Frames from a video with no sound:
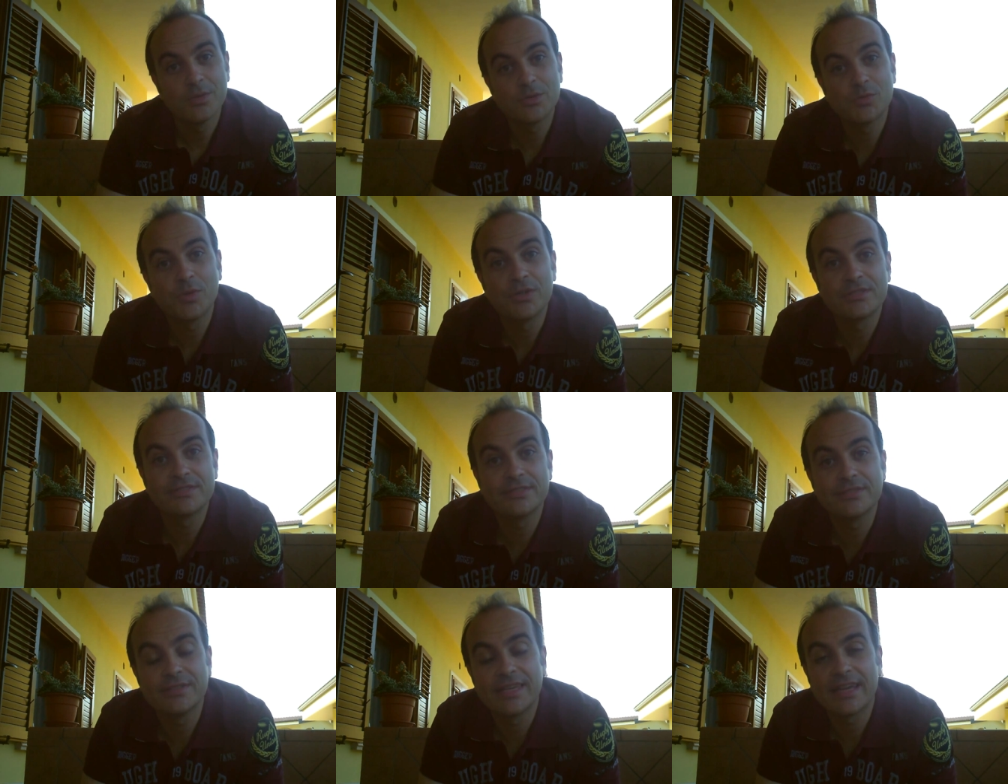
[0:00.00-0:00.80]
which
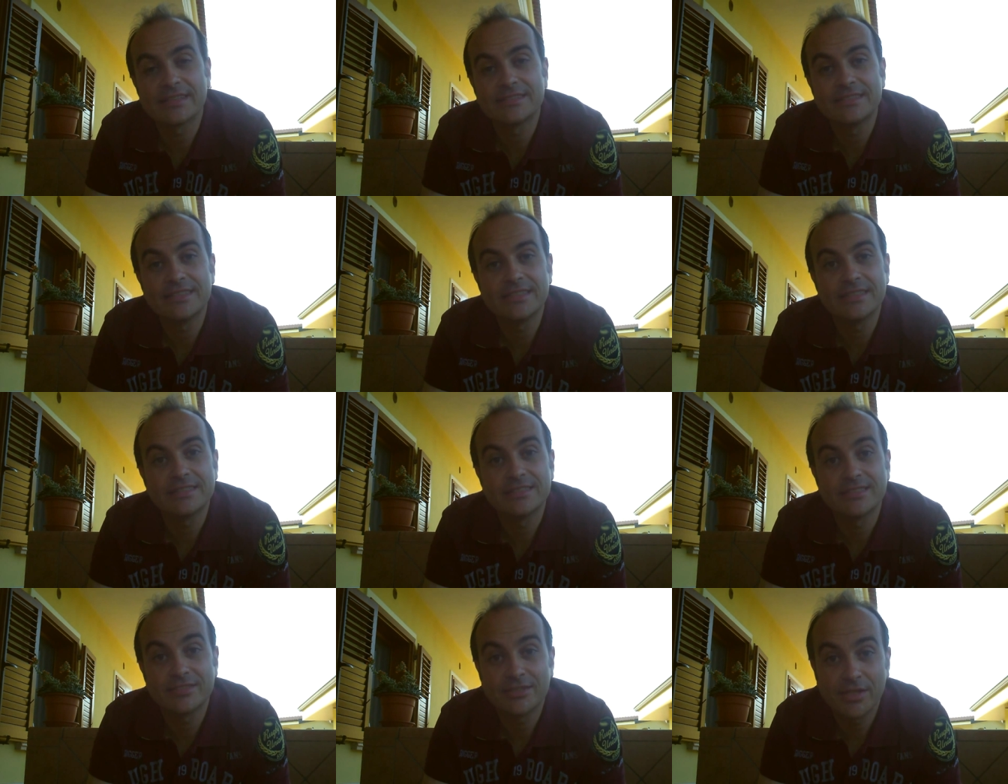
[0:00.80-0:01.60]
was to get
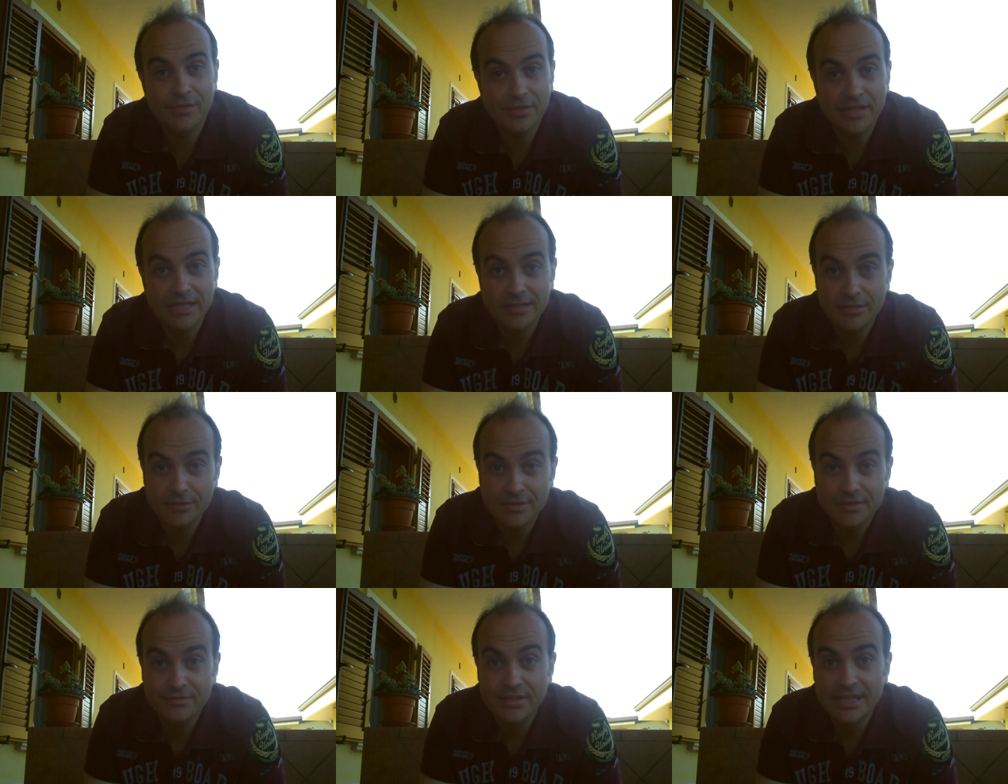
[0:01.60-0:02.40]
the certificate
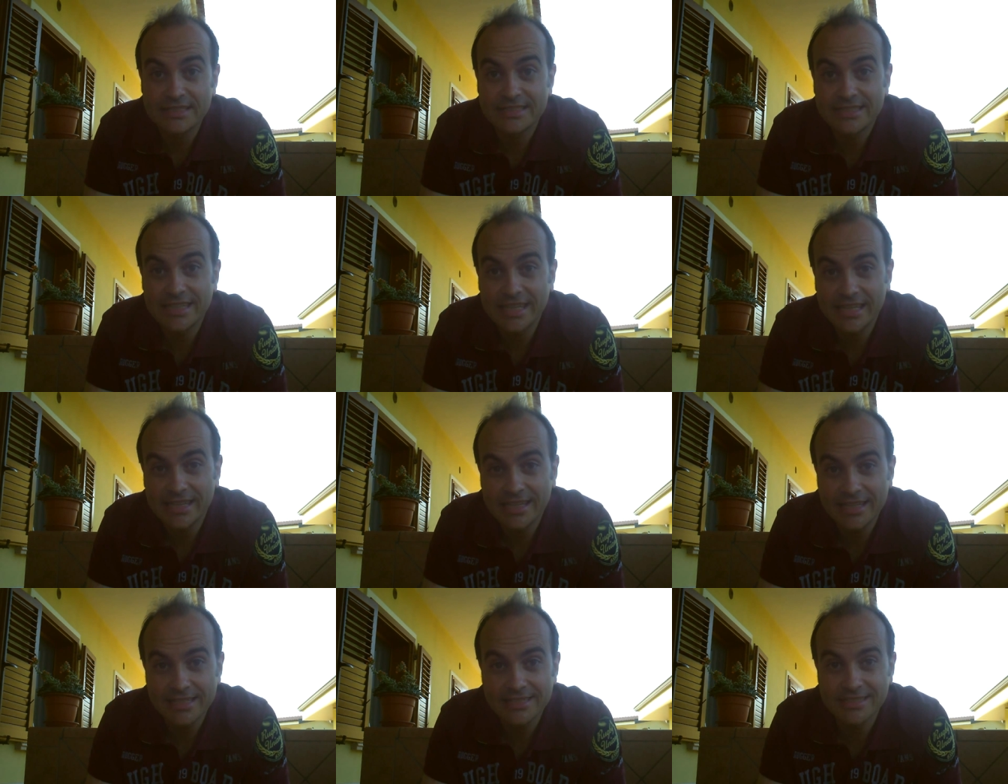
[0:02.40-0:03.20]
of advanced
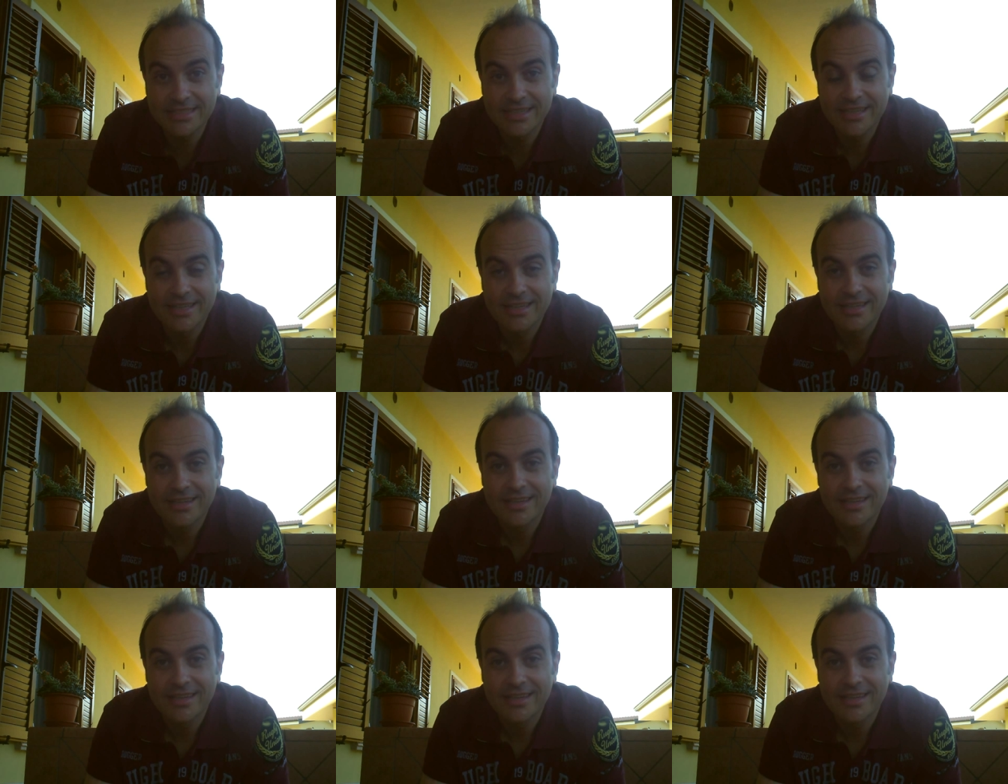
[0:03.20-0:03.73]
English,